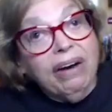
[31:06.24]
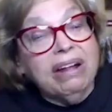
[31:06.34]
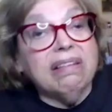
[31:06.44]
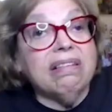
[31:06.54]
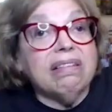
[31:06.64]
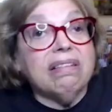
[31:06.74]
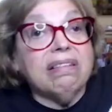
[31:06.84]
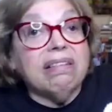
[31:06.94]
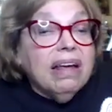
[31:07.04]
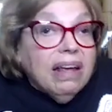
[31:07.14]

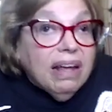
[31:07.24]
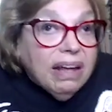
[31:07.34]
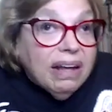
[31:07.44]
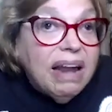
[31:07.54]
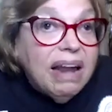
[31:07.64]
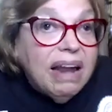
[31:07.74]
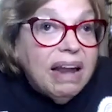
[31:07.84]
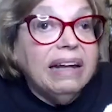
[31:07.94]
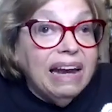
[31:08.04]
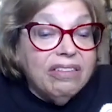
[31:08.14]
parents
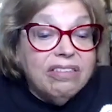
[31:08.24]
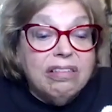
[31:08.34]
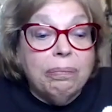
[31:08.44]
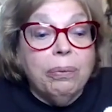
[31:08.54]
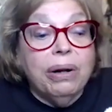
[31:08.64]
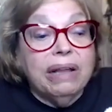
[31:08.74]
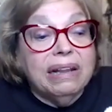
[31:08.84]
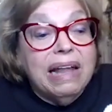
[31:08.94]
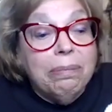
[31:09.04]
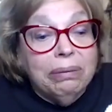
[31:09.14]
not getting the
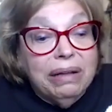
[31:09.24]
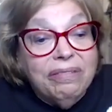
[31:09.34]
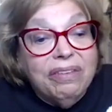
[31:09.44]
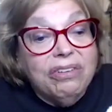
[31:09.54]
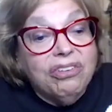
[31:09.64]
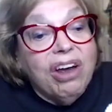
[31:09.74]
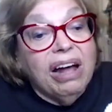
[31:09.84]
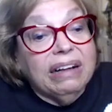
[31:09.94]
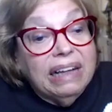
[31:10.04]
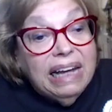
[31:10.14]
support that they believe their
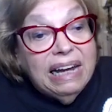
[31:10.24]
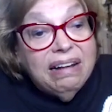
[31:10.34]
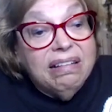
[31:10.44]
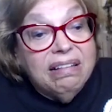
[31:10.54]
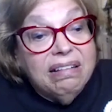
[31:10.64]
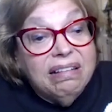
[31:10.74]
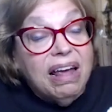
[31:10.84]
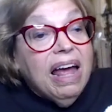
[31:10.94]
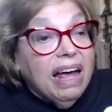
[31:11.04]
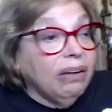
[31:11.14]
child needs
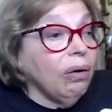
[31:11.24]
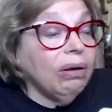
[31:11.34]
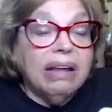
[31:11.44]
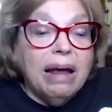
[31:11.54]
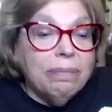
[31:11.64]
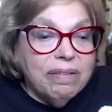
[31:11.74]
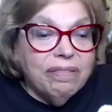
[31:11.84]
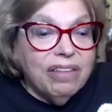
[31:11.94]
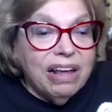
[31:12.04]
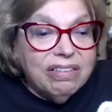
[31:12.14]
and all
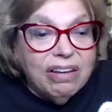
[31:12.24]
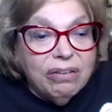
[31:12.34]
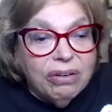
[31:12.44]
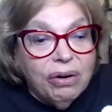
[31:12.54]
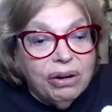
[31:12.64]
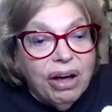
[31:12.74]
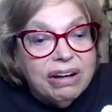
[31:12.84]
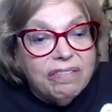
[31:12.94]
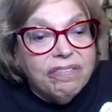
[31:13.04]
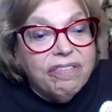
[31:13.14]
types of things that are going
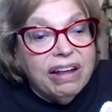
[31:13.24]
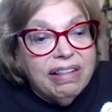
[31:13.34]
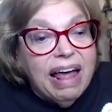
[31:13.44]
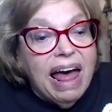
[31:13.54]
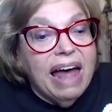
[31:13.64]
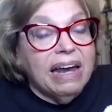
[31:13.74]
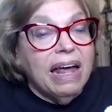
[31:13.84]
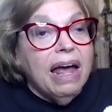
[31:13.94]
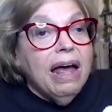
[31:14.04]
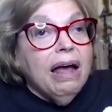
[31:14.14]
on to fight that.
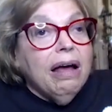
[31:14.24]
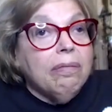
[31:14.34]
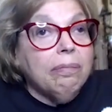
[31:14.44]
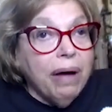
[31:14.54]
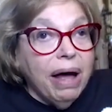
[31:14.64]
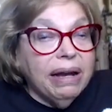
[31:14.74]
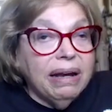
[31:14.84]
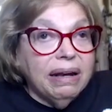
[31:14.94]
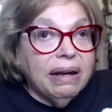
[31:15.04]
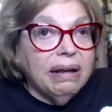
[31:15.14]

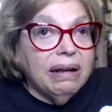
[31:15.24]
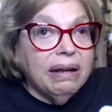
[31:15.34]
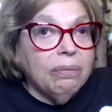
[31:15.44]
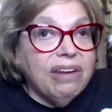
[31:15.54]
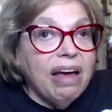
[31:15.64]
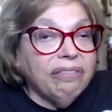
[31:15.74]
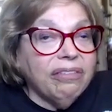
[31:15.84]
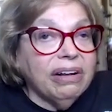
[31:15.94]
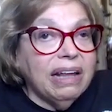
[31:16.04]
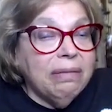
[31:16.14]
But we've
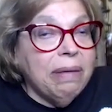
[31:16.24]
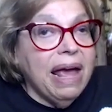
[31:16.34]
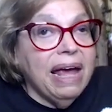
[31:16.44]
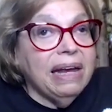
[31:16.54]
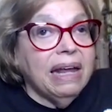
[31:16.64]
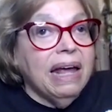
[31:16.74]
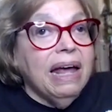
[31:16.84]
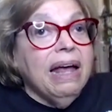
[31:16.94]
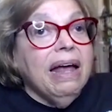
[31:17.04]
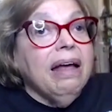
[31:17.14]
definitely made